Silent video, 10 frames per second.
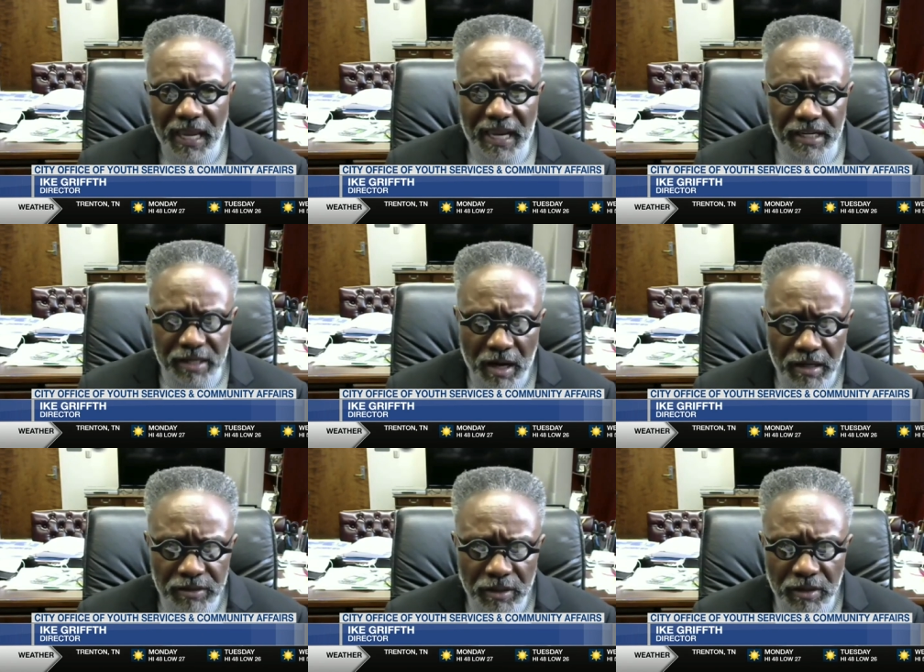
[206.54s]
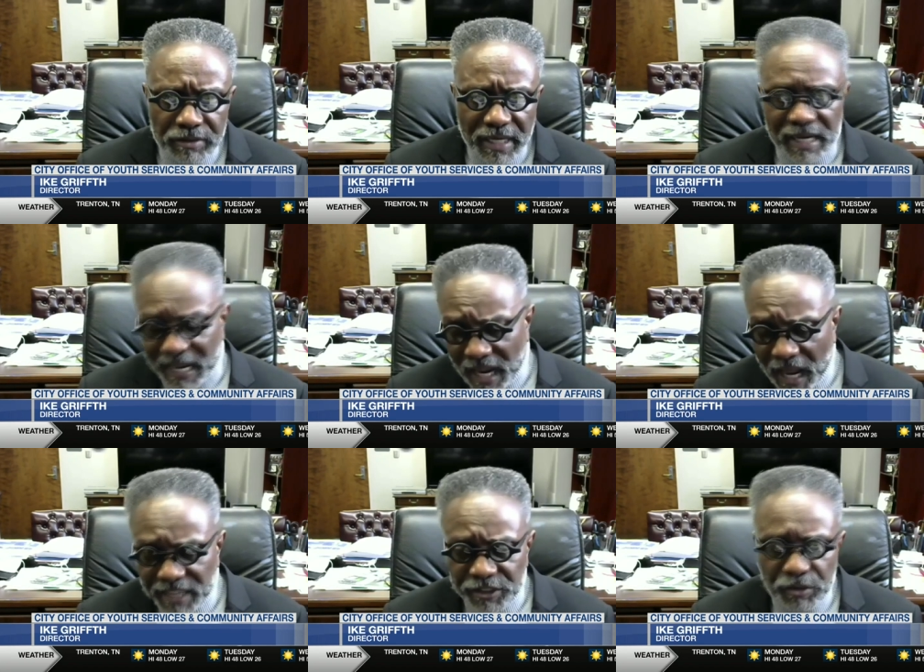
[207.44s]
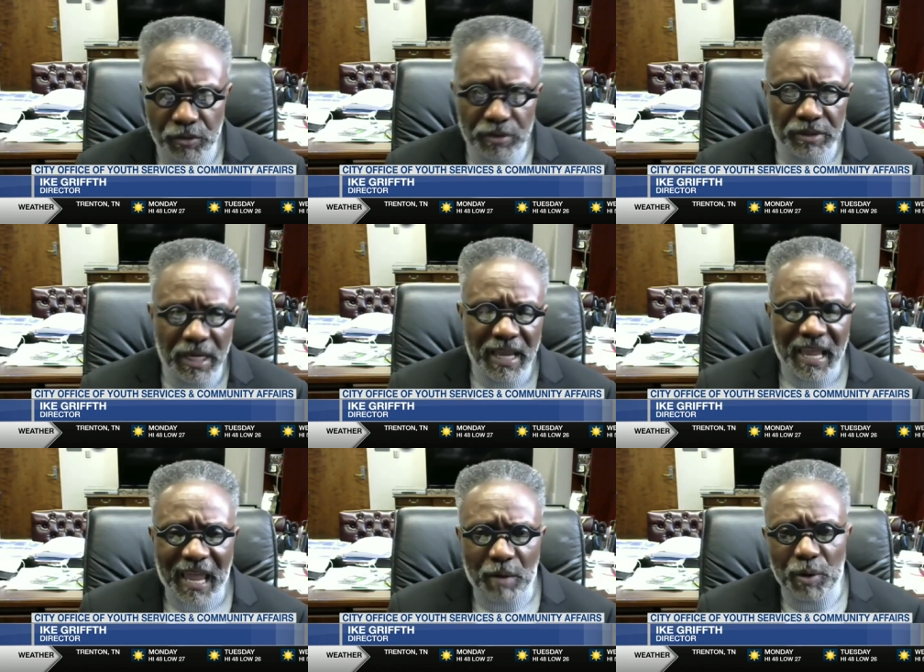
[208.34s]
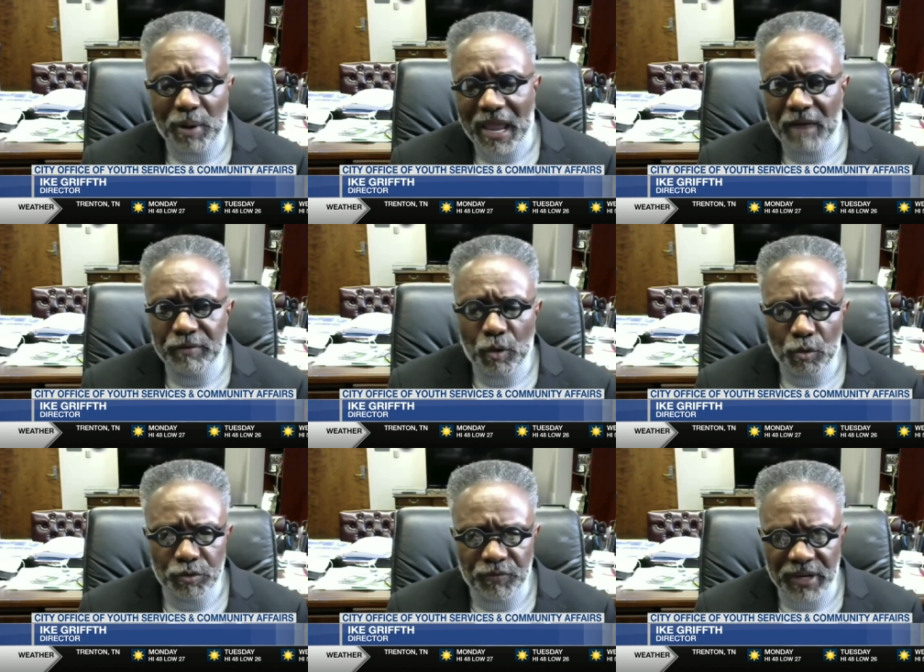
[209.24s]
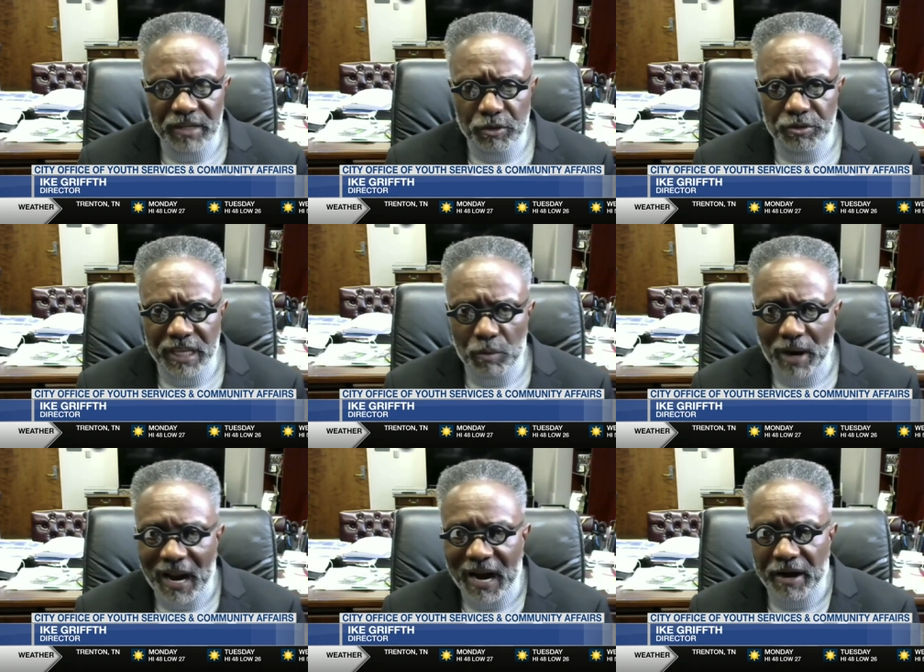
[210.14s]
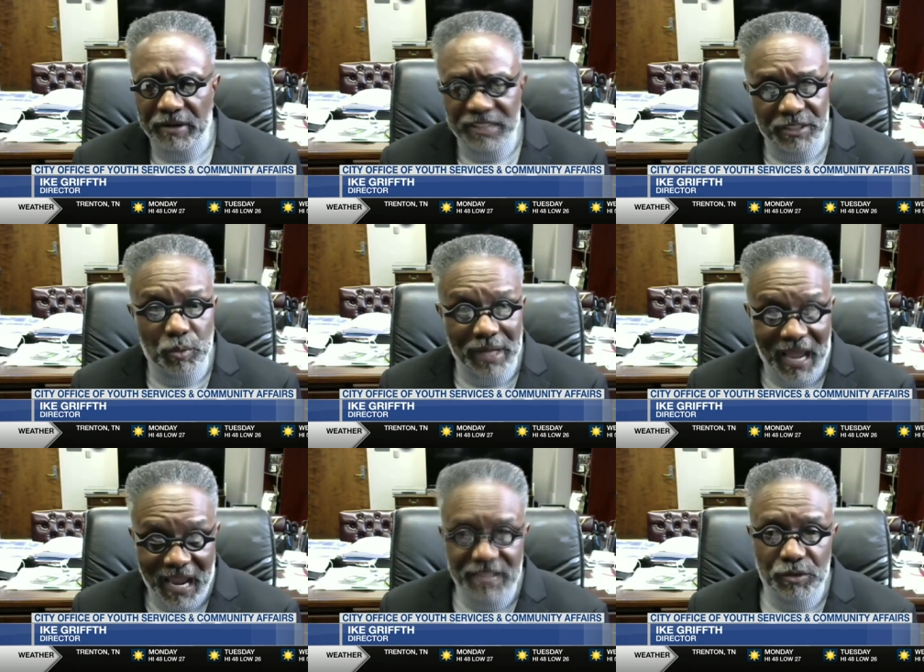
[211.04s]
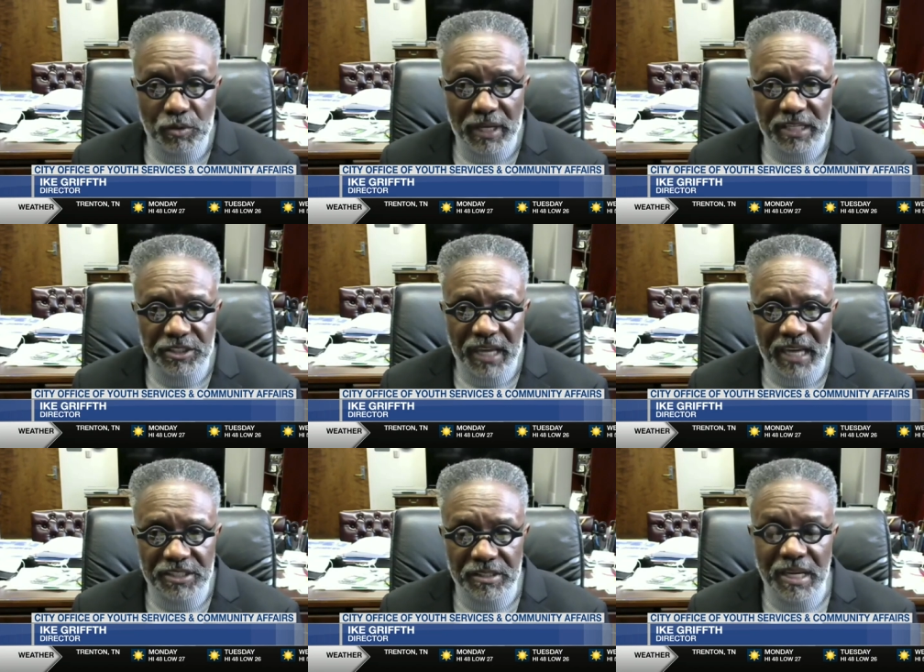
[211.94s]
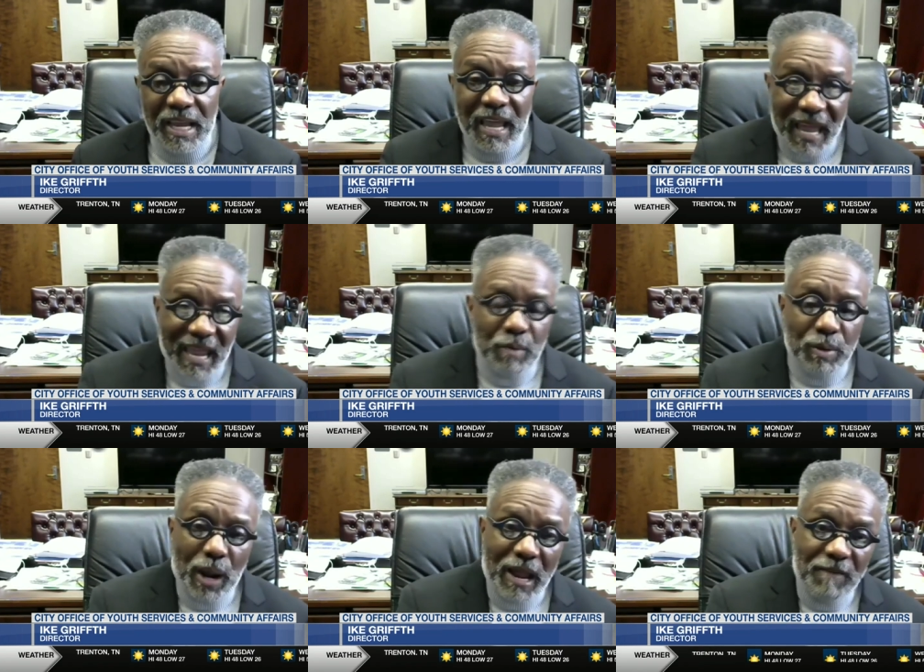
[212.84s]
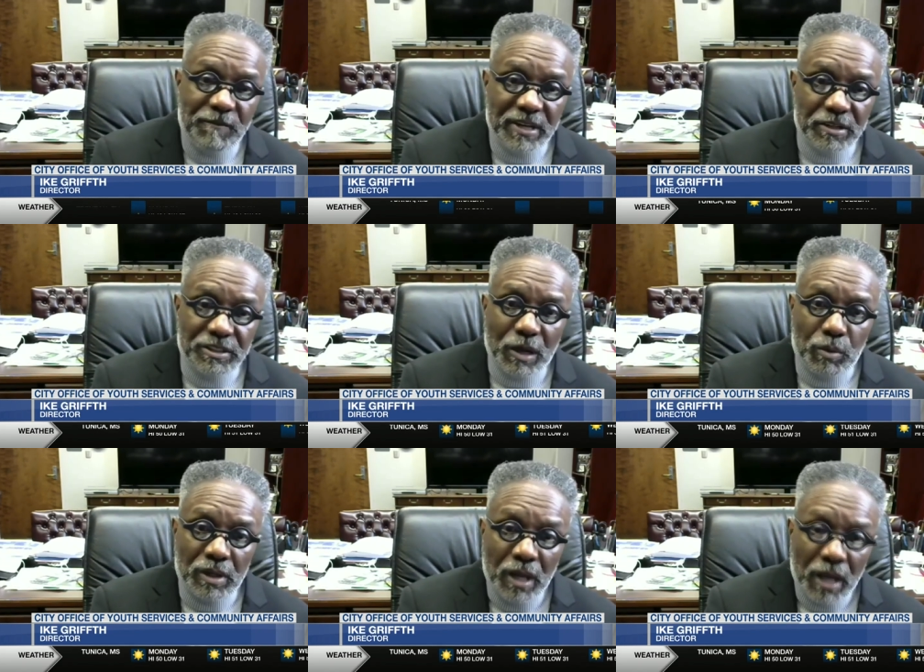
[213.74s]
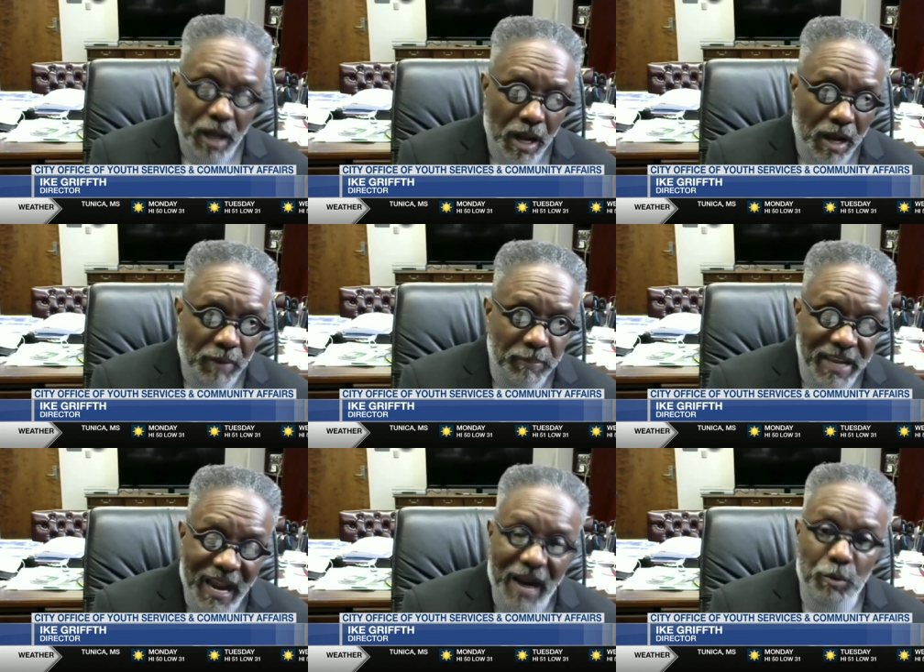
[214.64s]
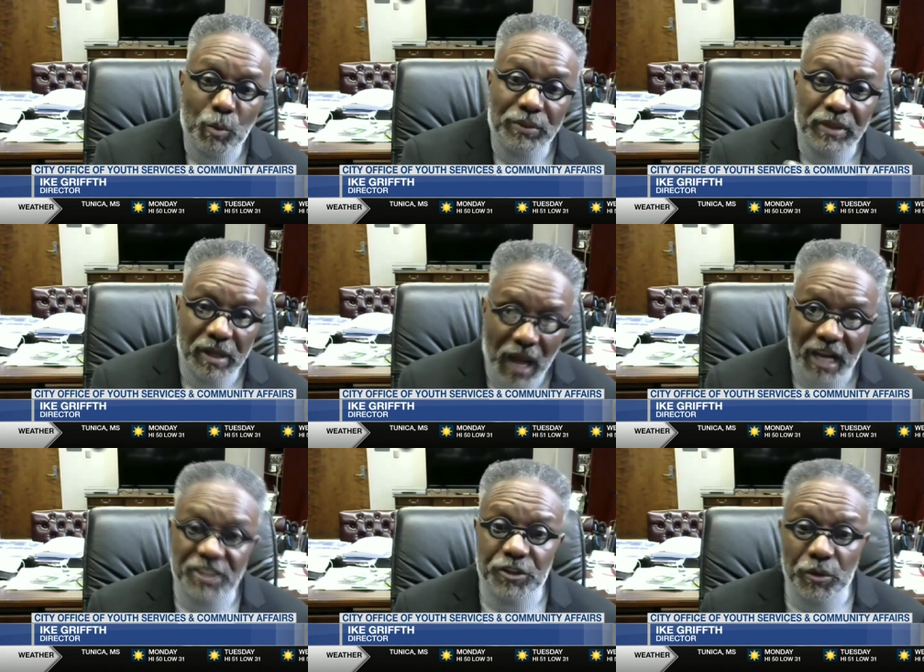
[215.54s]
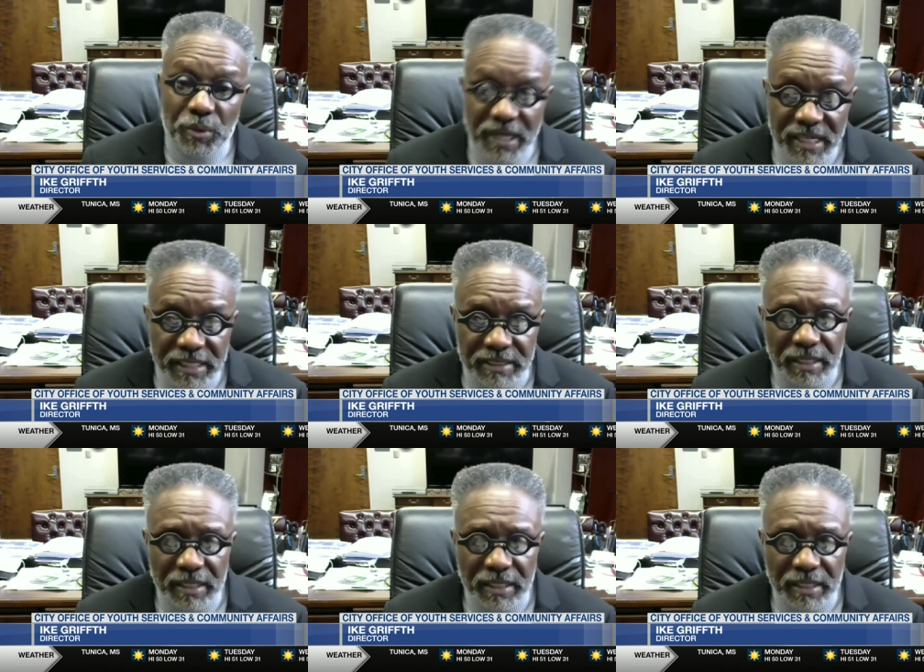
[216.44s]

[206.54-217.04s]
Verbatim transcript: the young adults and our college students. And we will have those vendors that will hire just with a high school education, and we will have vendors that will uh, be hiring with college degrees.